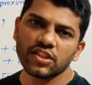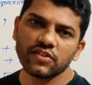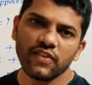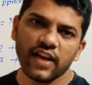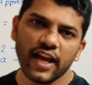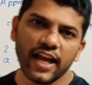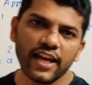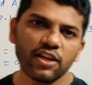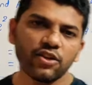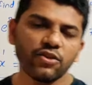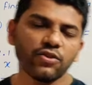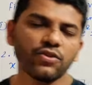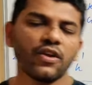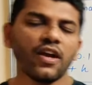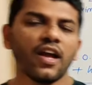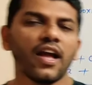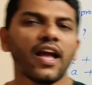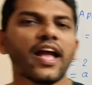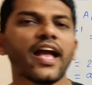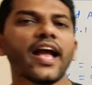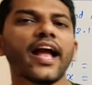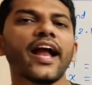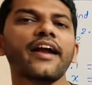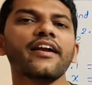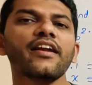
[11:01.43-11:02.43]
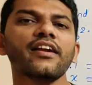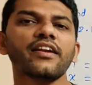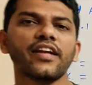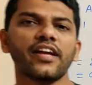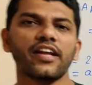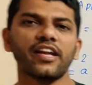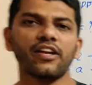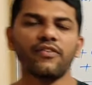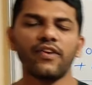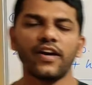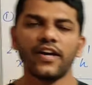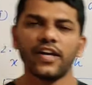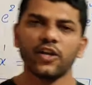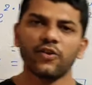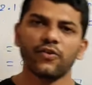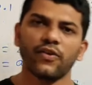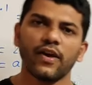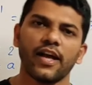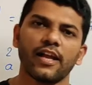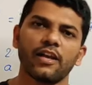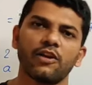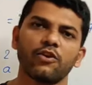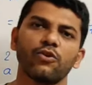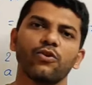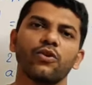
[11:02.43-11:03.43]
value and a derivative
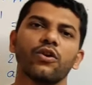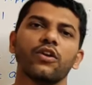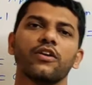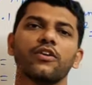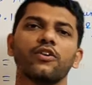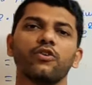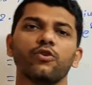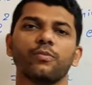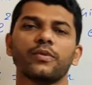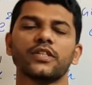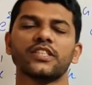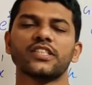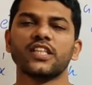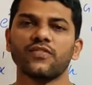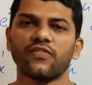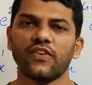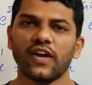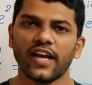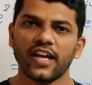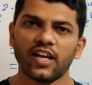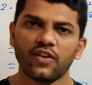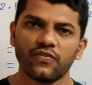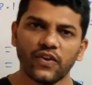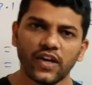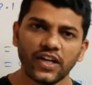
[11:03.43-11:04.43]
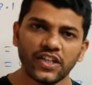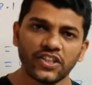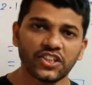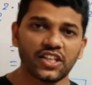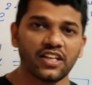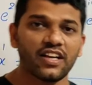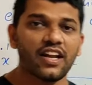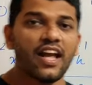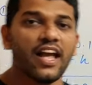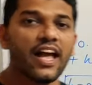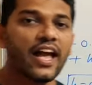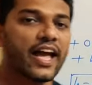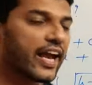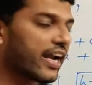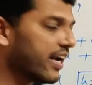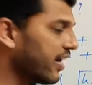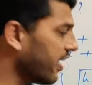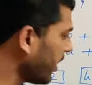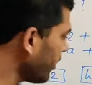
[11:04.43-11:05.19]
value, you must define a function. And